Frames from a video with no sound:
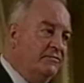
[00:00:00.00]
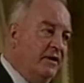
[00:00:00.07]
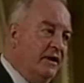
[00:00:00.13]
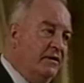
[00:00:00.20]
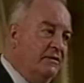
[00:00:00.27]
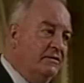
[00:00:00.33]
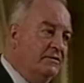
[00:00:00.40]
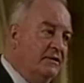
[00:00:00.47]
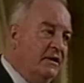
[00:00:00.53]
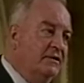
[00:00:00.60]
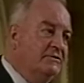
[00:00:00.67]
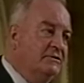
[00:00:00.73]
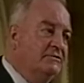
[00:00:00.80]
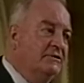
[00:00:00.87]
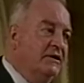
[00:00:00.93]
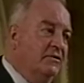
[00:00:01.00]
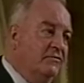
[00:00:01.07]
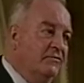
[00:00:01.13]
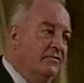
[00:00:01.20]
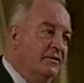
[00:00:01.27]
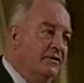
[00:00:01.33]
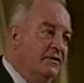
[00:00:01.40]
friend, as
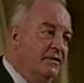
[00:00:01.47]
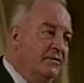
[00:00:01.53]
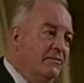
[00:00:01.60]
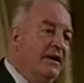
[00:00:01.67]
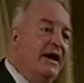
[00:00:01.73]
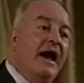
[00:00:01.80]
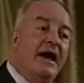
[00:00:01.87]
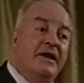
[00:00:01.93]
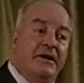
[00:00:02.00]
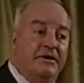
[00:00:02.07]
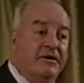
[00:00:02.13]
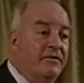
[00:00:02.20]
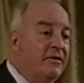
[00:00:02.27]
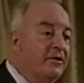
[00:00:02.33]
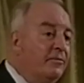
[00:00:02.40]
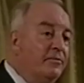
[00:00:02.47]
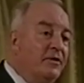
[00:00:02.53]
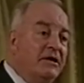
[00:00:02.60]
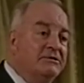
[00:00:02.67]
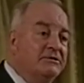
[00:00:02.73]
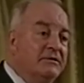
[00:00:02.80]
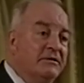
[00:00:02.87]
yourself. We had it in the
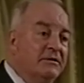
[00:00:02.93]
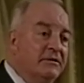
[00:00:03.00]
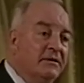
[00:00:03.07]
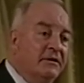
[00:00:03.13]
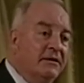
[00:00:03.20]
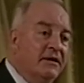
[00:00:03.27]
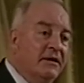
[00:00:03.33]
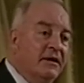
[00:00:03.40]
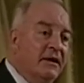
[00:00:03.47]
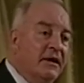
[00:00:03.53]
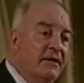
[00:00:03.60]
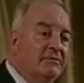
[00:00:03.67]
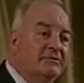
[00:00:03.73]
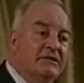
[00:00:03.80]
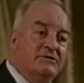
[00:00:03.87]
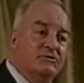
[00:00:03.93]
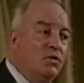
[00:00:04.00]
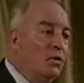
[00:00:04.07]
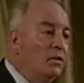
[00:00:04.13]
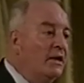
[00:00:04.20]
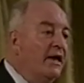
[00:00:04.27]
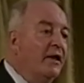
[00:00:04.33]
Depression. It was just
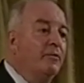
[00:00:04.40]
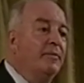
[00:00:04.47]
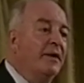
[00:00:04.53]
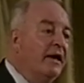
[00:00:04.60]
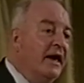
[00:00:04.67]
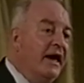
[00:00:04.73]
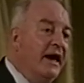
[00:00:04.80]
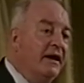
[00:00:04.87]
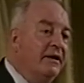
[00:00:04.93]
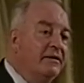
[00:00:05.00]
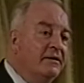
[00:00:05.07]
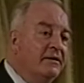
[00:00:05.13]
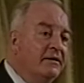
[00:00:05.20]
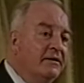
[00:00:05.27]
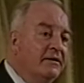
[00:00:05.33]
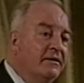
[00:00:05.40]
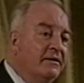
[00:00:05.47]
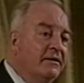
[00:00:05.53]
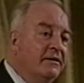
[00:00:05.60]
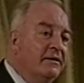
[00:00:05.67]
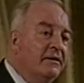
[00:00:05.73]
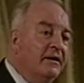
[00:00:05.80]
called the helping hand.
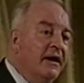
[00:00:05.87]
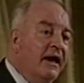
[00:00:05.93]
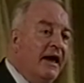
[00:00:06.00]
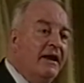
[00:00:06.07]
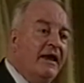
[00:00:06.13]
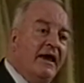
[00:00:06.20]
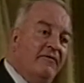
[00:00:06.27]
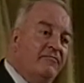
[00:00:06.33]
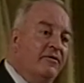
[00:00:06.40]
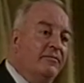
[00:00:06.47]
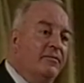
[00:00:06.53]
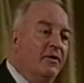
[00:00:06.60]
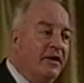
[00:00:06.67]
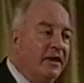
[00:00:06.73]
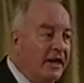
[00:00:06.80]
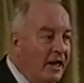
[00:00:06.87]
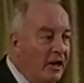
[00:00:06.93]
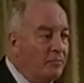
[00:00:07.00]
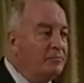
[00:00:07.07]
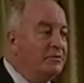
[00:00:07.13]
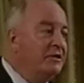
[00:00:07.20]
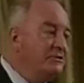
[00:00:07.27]
And everybody
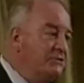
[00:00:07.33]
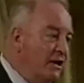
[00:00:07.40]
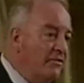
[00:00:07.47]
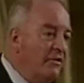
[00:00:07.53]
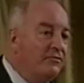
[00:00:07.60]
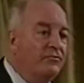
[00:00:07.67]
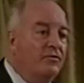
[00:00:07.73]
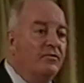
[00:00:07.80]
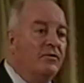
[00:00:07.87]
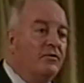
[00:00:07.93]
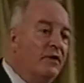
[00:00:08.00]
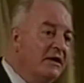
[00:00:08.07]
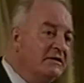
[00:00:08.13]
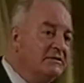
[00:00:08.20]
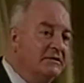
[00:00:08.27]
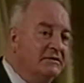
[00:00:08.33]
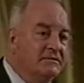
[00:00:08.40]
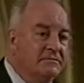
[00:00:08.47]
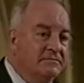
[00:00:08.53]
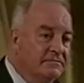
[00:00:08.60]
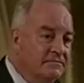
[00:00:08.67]
helped each other through the crisis.